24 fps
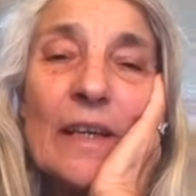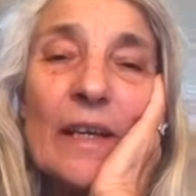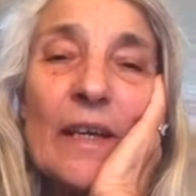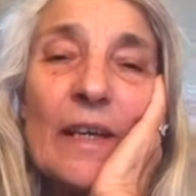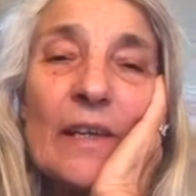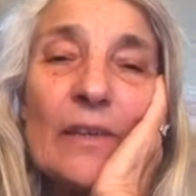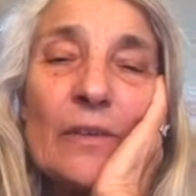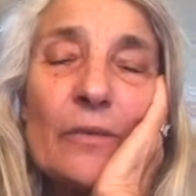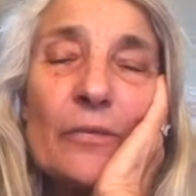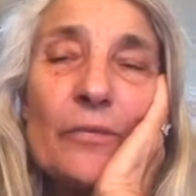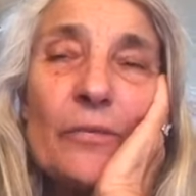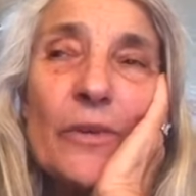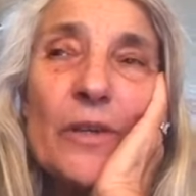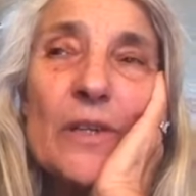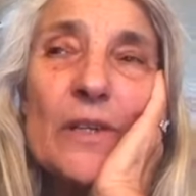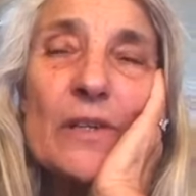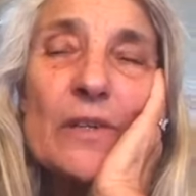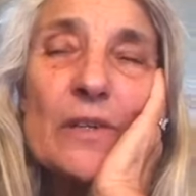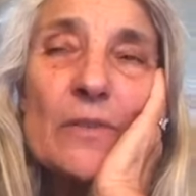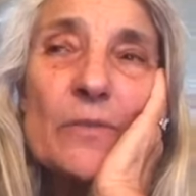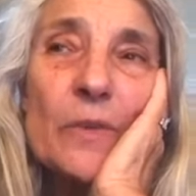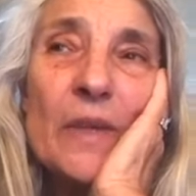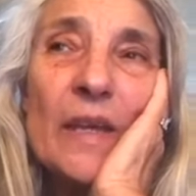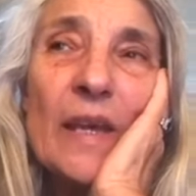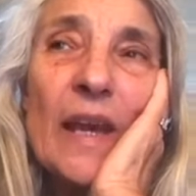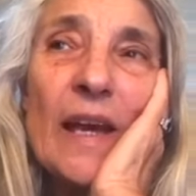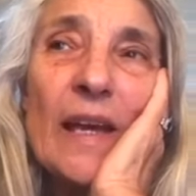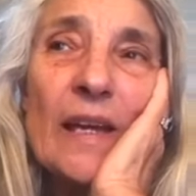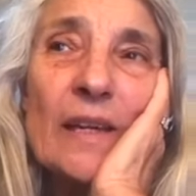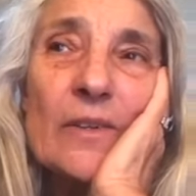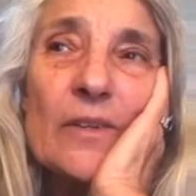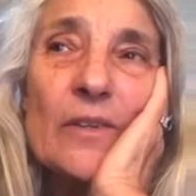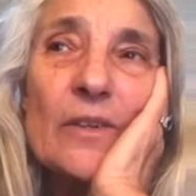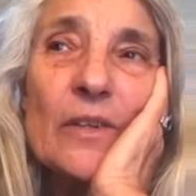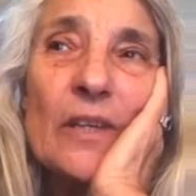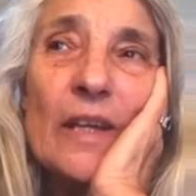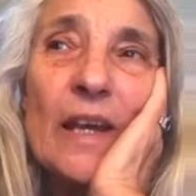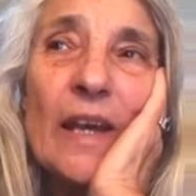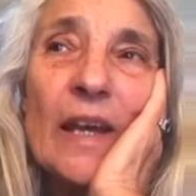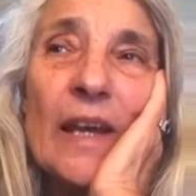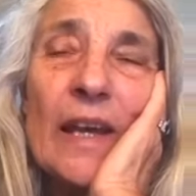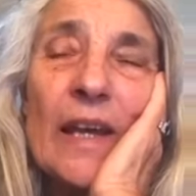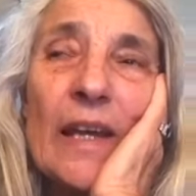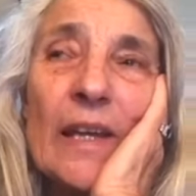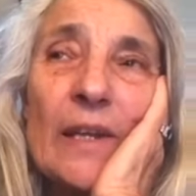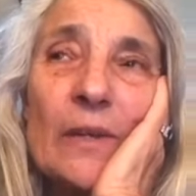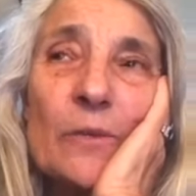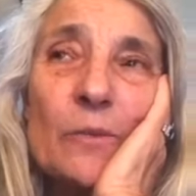And the first reaction I
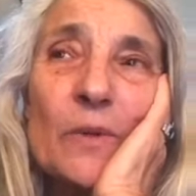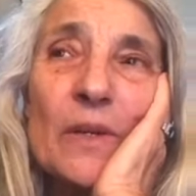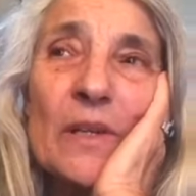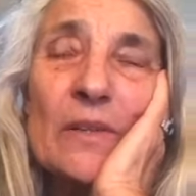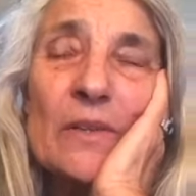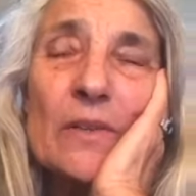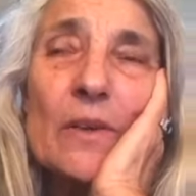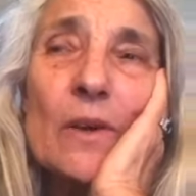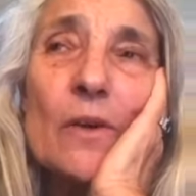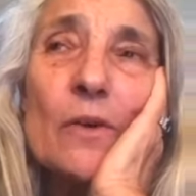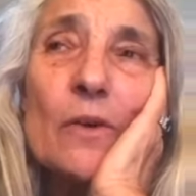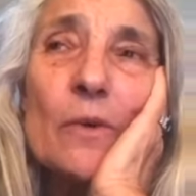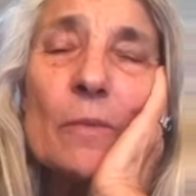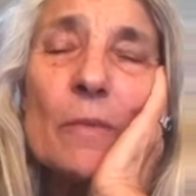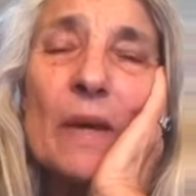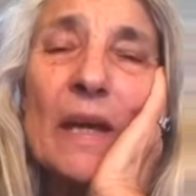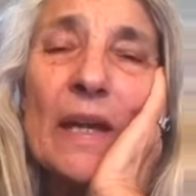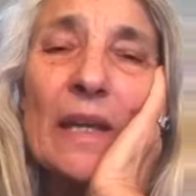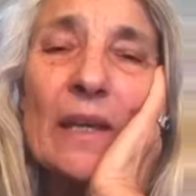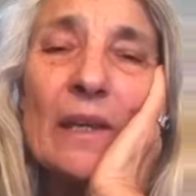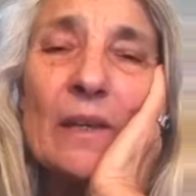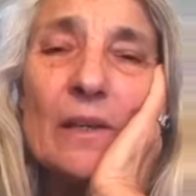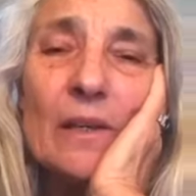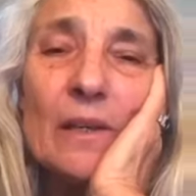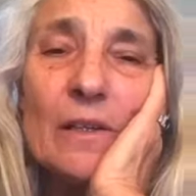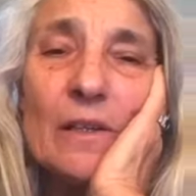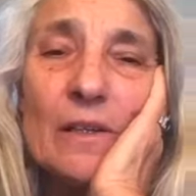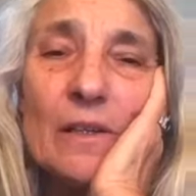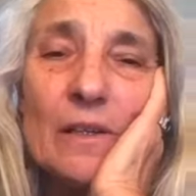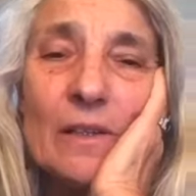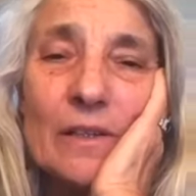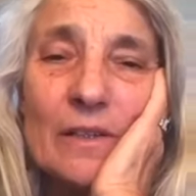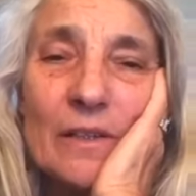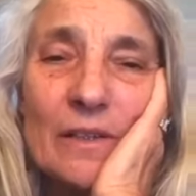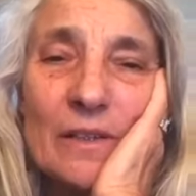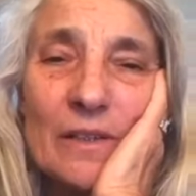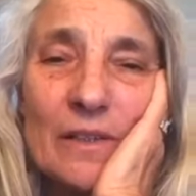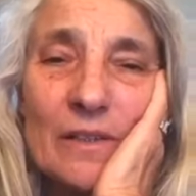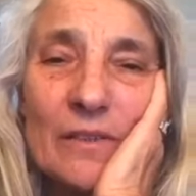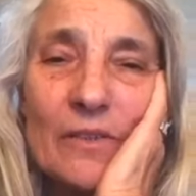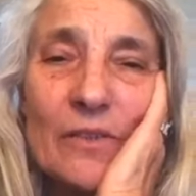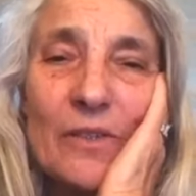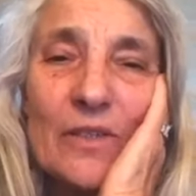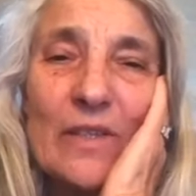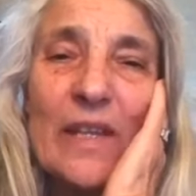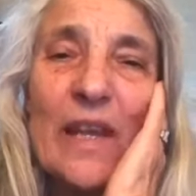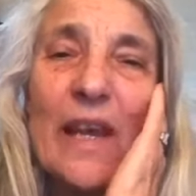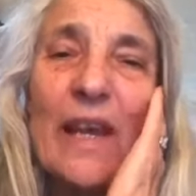had was, oh my God,
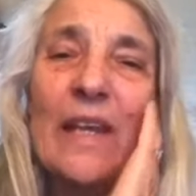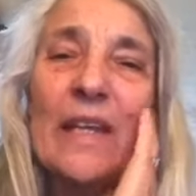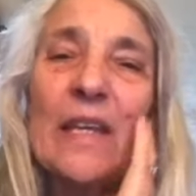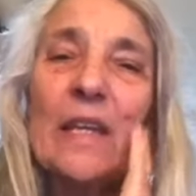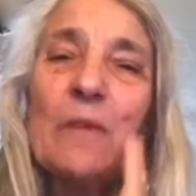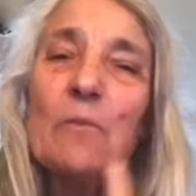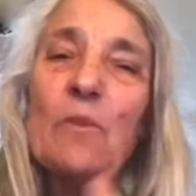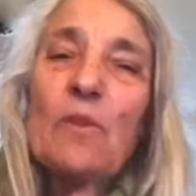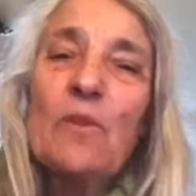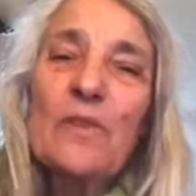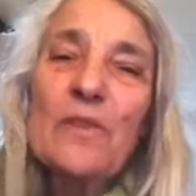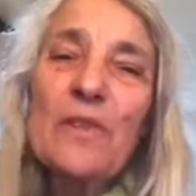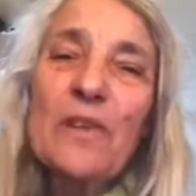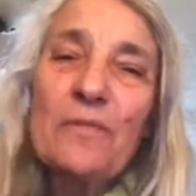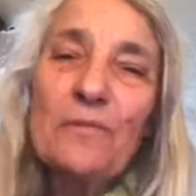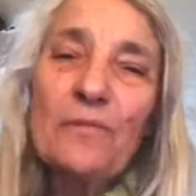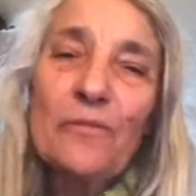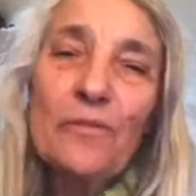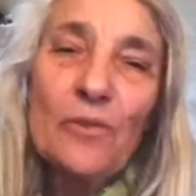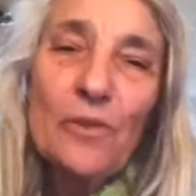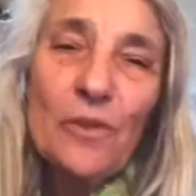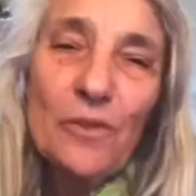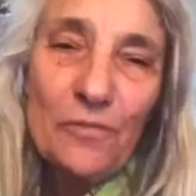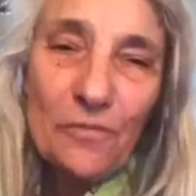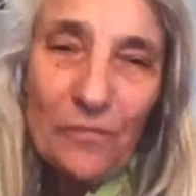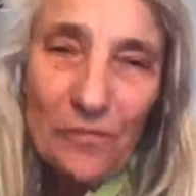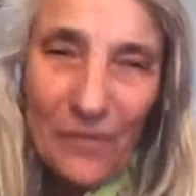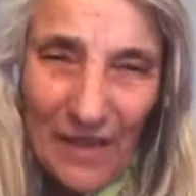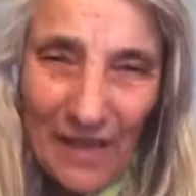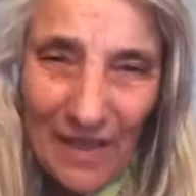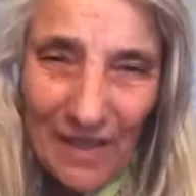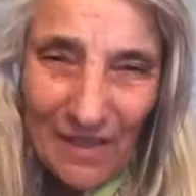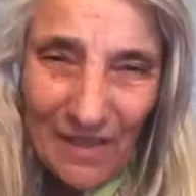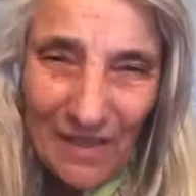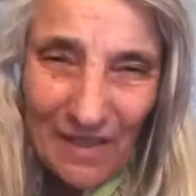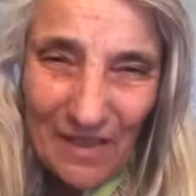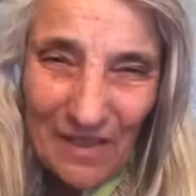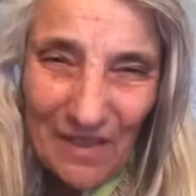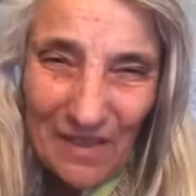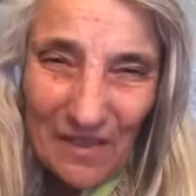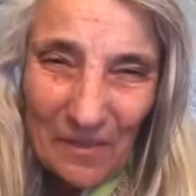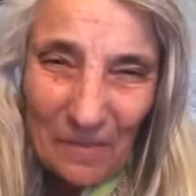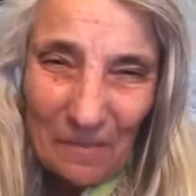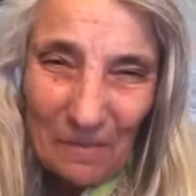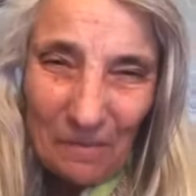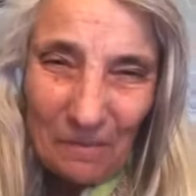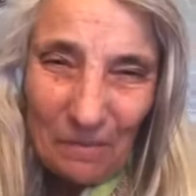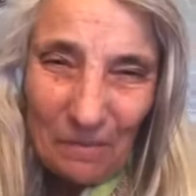those animals are full of fleas.